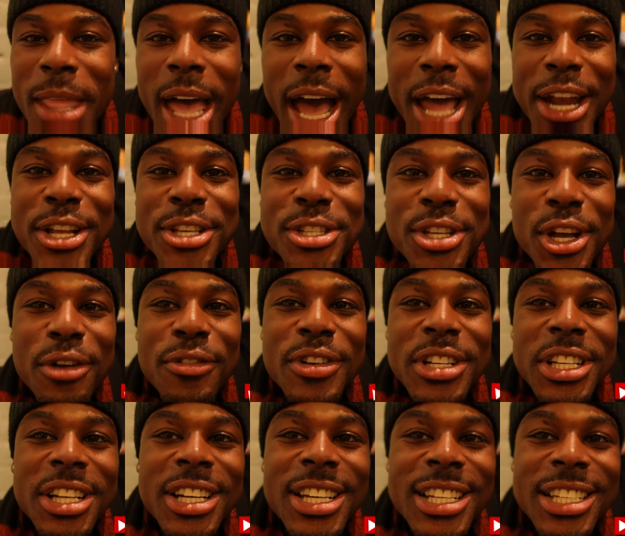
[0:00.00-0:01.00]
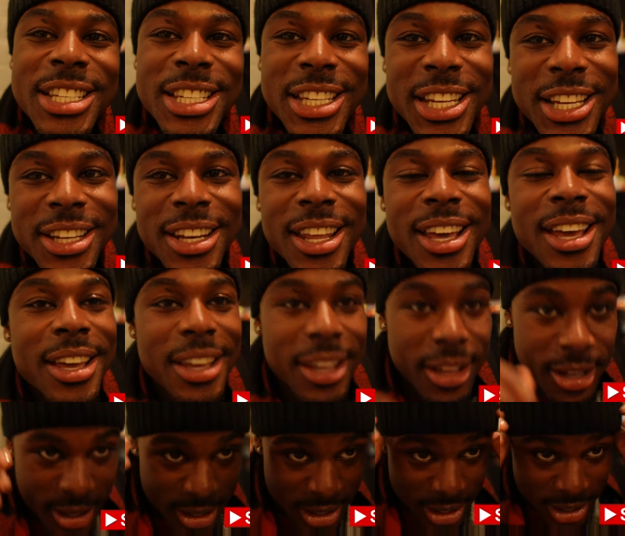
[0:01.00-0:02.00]
I deserve a good cheat day.
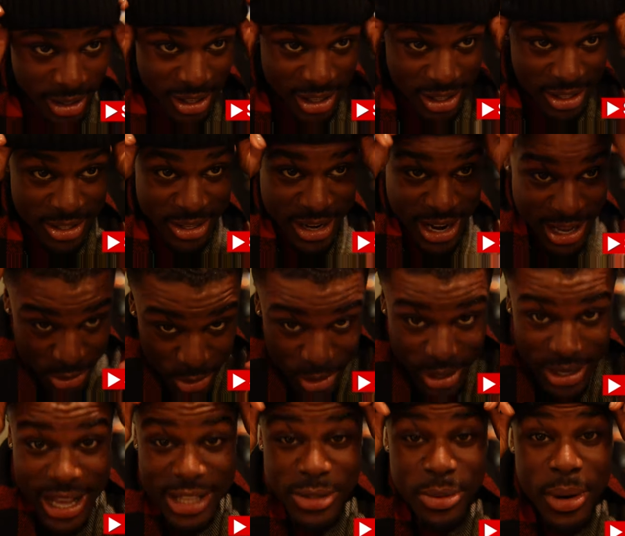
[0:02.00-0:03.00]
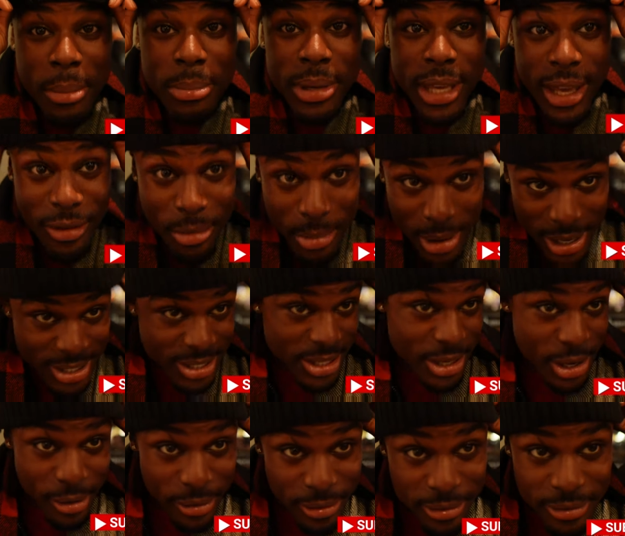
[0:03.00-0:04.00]
So that's what that's what I'm giving
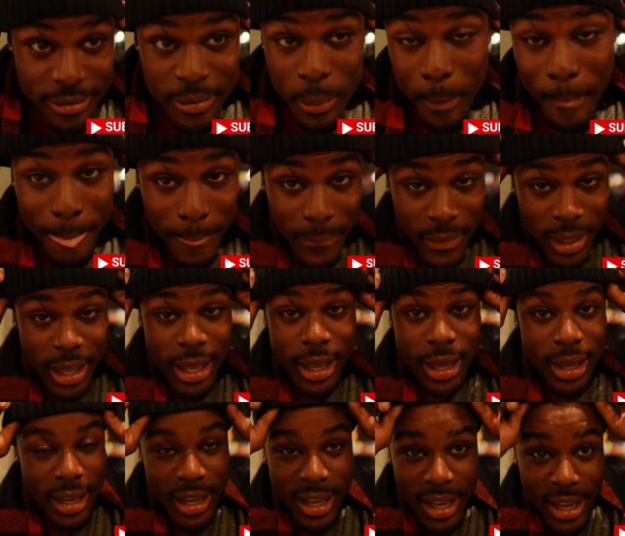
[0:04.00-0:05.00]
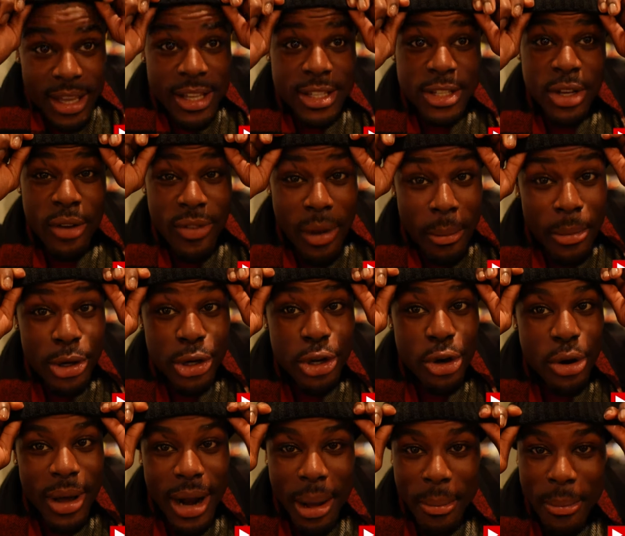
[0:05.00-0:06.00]
myself so if I'm gonna
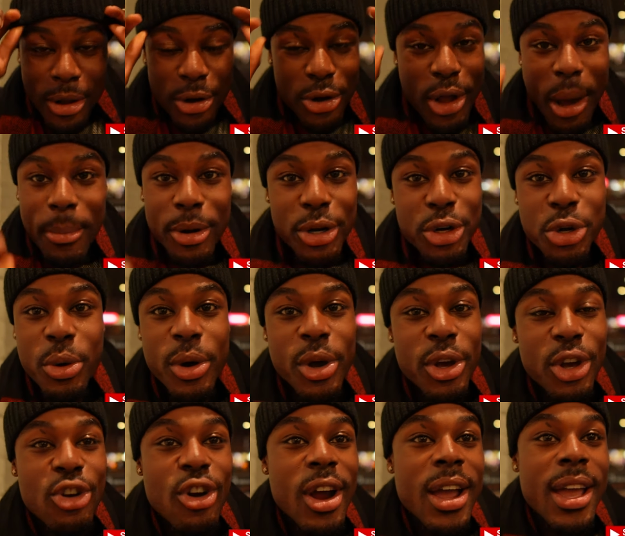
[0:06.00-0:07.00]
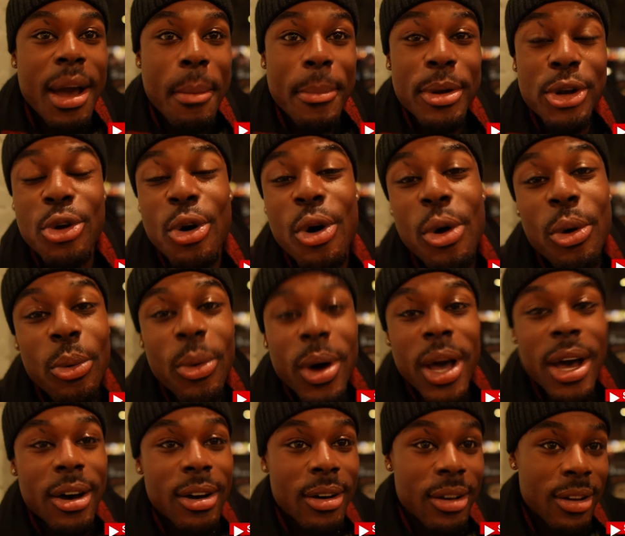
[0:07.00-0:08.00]
do it, I'm gonna, I'm gonna do it great. I'm gonna do it
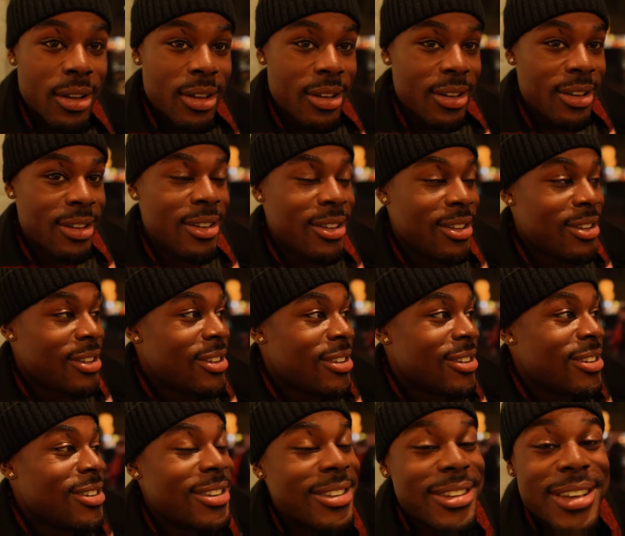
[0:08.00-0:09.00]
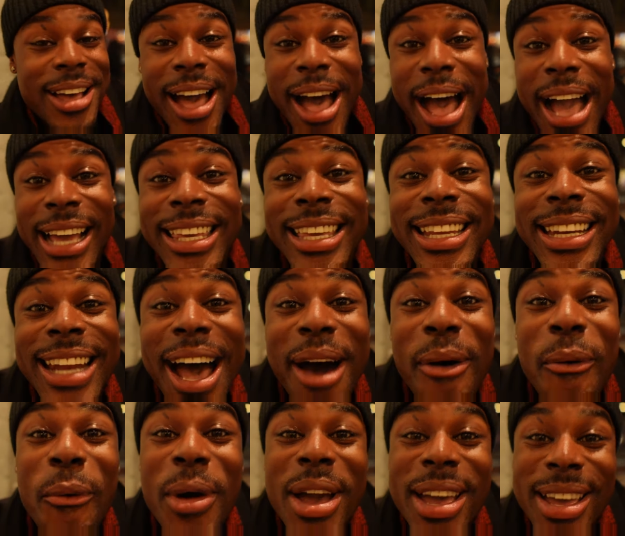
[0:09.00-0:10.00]
well. I cannot
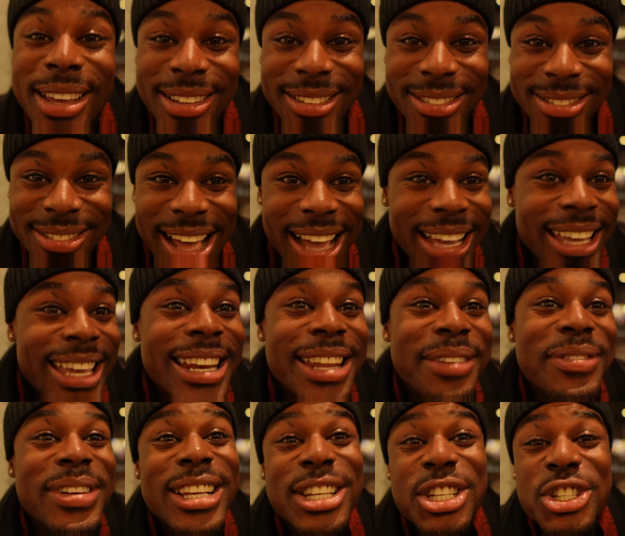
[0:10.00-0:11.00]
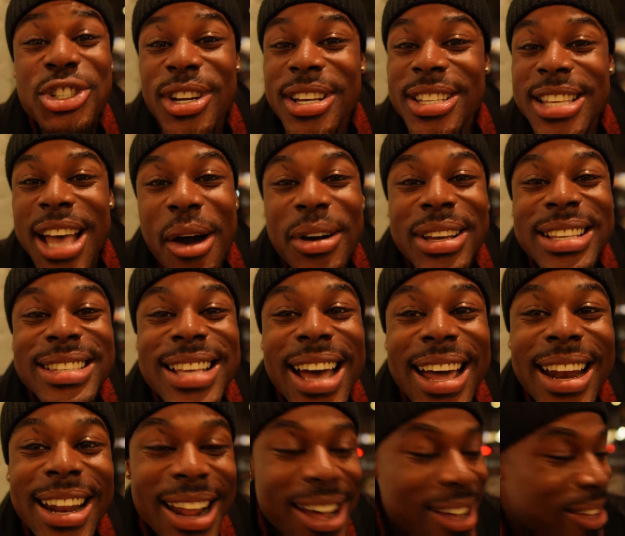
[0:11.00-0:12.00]
wait. I can't even express how
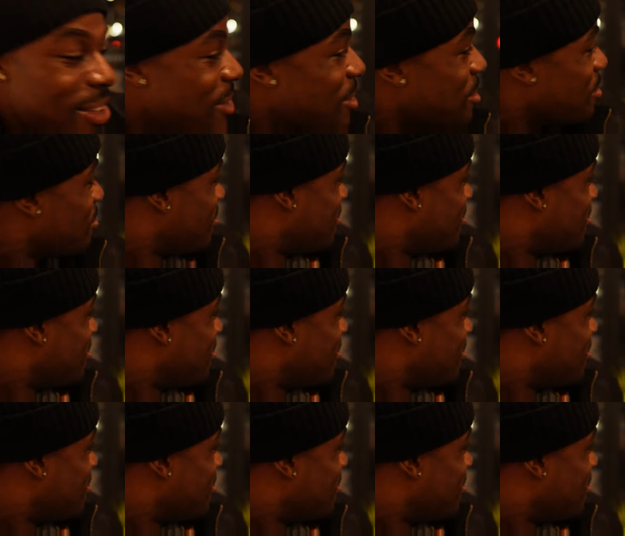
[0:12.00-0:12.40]
excited I am.